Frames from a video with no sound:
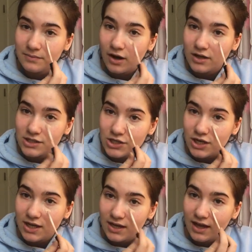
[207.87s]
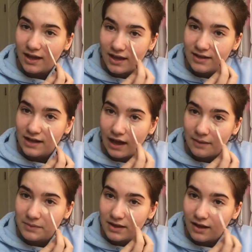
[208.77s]
audition, and
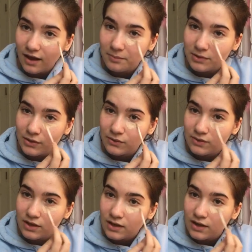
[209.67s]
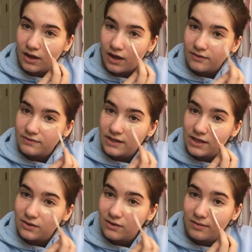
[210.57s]
I'm gonna upload a
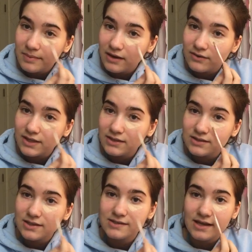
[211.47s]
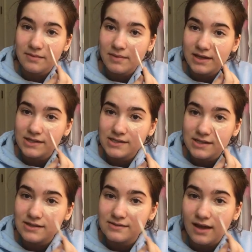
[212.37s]
video about it because I made it to
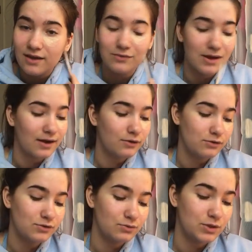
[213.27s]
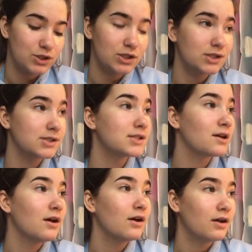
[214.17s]
the second round, which is,
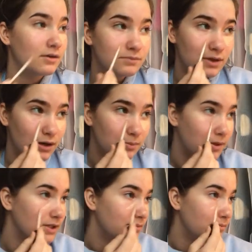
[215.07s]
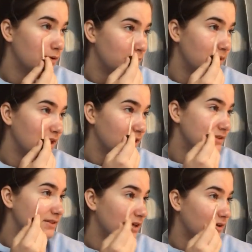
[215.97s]
you know, put me in
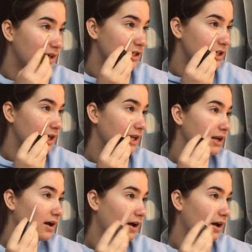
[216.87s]
consideration,